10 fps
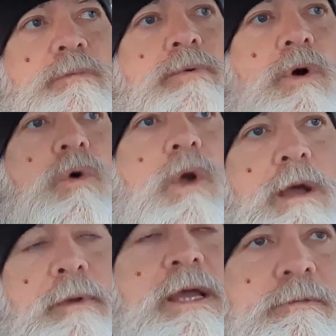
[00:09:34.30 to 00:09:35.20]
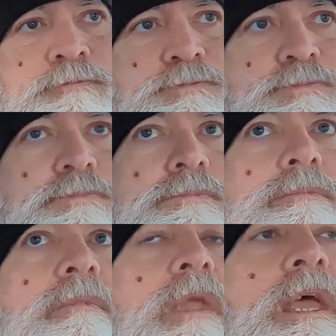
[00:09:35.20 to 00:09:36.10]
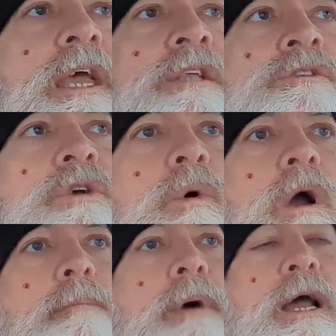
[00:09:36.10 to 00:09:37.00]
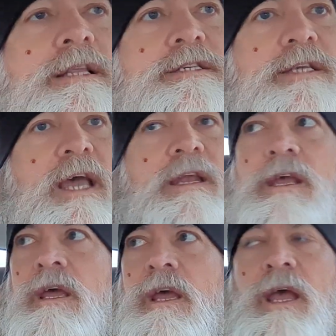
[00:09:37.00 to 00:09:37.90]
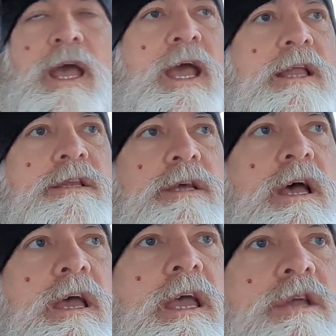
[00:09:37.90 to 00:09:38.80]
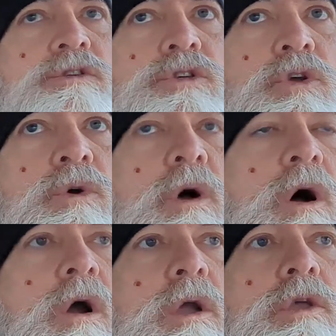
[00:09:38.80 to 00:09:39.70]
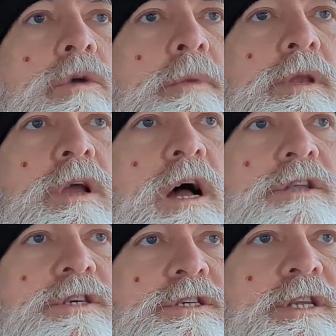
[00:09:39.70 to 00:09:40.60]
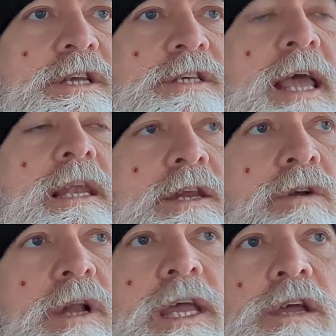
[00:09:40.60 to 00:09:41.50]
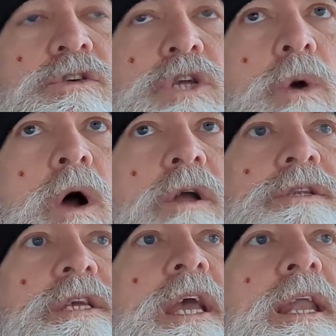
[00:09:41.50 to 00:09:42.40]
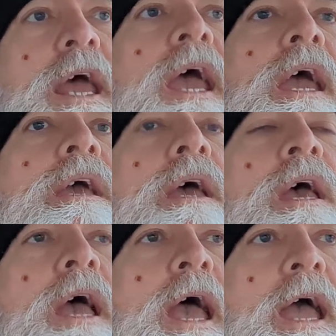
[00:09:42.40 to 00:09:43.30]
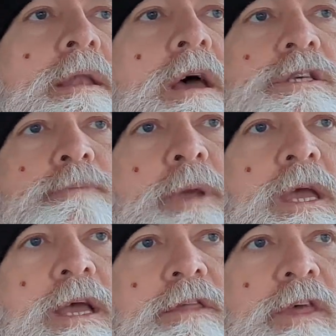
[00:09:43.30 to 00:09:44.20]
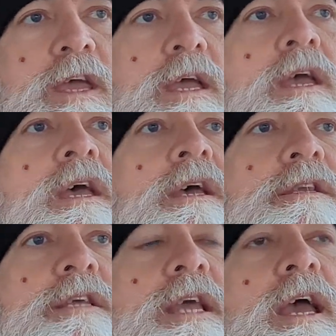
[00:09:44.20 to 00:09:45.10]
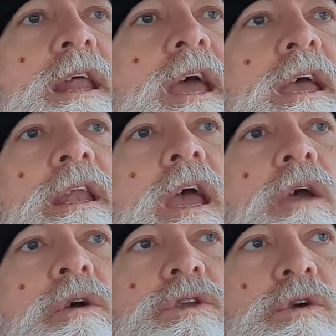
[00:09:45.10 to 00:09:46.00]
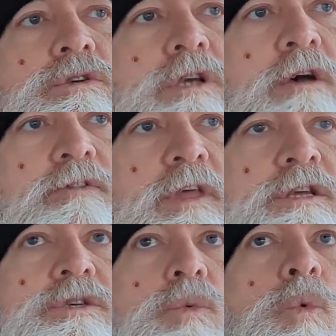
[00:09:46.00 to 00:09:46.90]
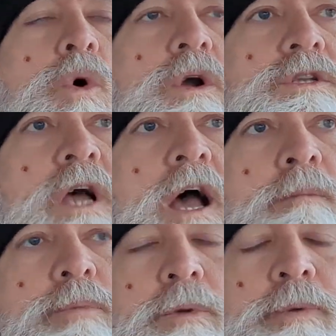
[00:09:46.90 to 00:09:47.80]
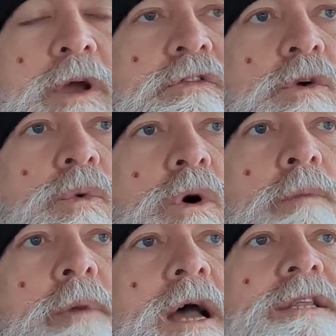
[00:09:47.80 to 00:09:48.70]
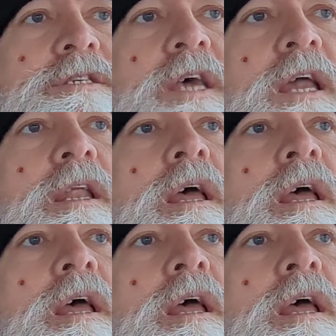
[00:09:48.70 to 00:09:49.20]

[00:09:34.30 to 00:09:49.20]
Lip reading: of programming into our mindset and into our human consciousness, and literally into our DNA, and us being the DNA inheritors of this wartime, prepare for war mindset,